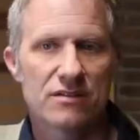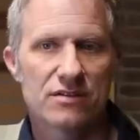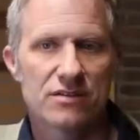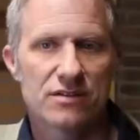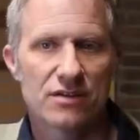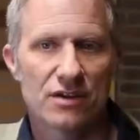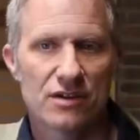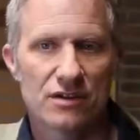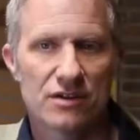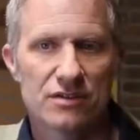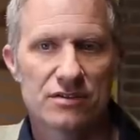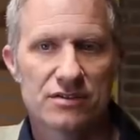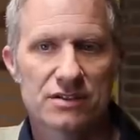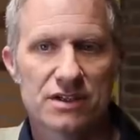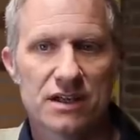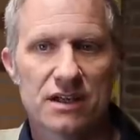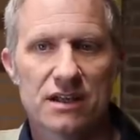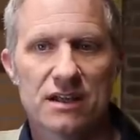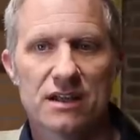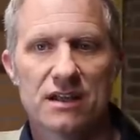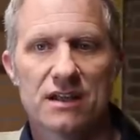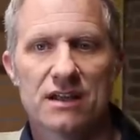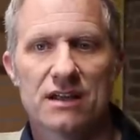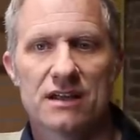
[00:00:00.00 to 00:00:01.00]
third
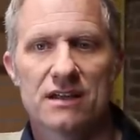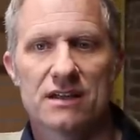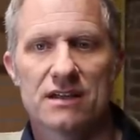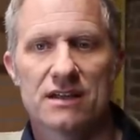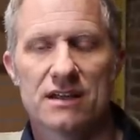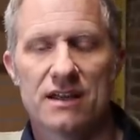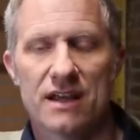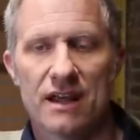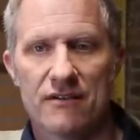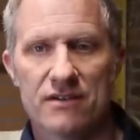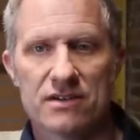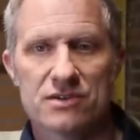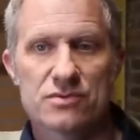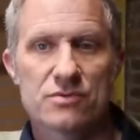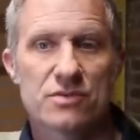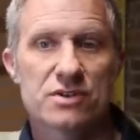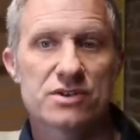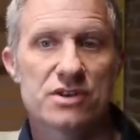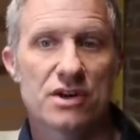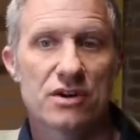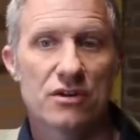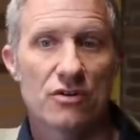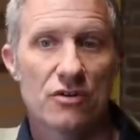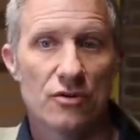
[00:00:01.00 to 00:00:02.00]
carriage,
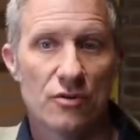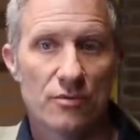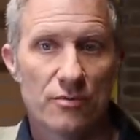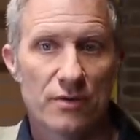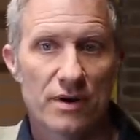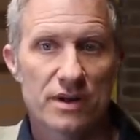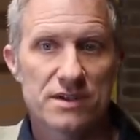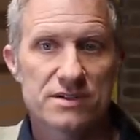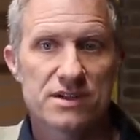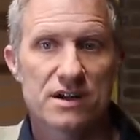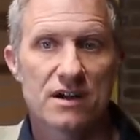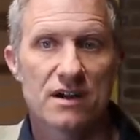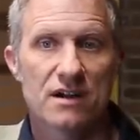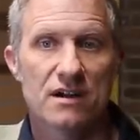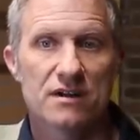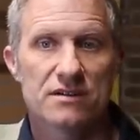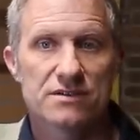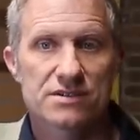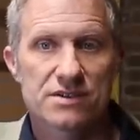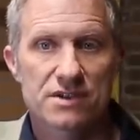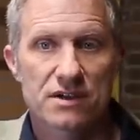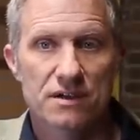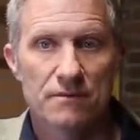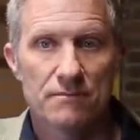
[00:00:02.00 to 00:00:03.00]
which incorporates a
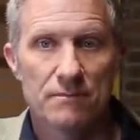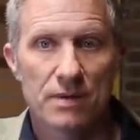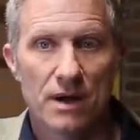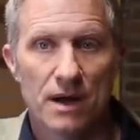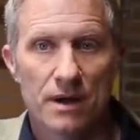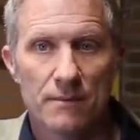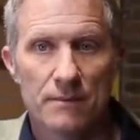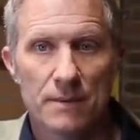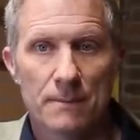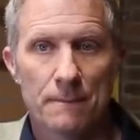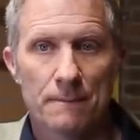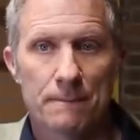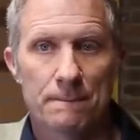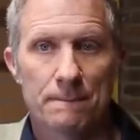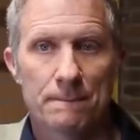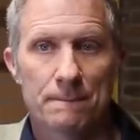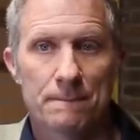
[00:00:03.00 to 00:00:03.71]
guards compartment.